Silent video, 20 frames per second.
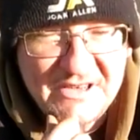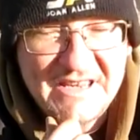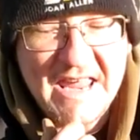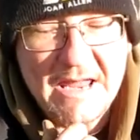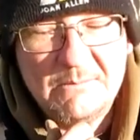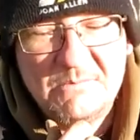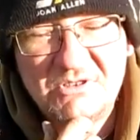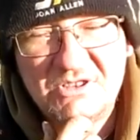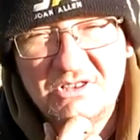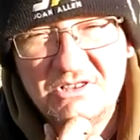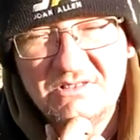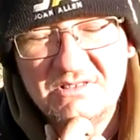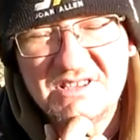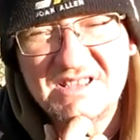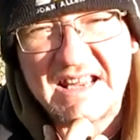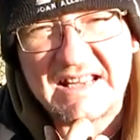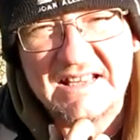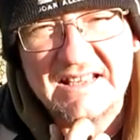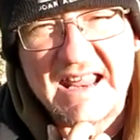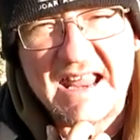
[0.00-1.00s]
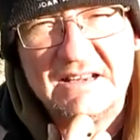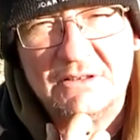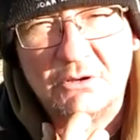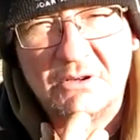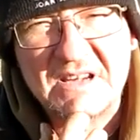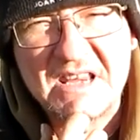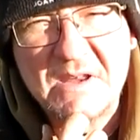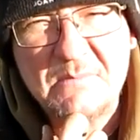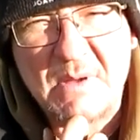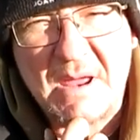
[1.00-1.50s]
can get them second hand
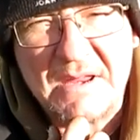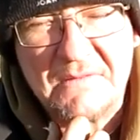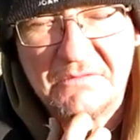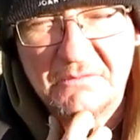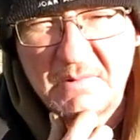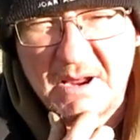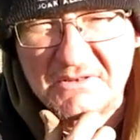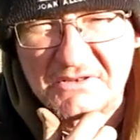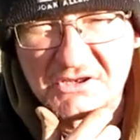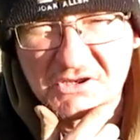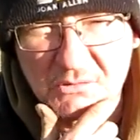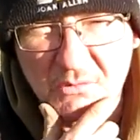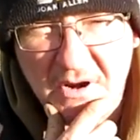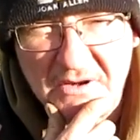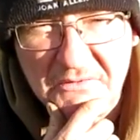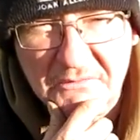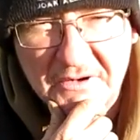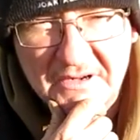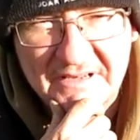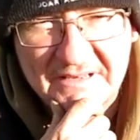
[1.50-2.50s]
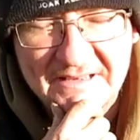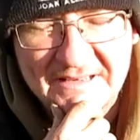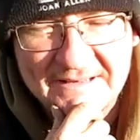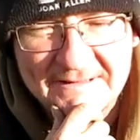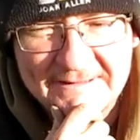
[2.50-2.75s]
on eBay for about 200,